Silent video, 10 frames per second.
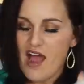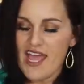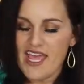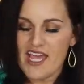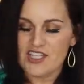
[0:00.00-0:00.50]

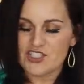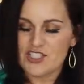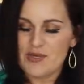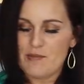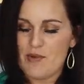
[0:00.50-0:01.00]
I
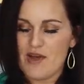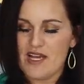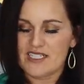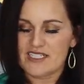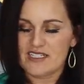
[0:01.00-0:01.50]
actually
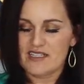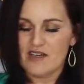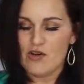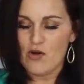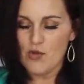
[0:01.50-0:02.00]
bought
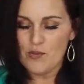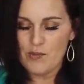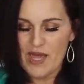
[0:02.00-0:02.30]
a whole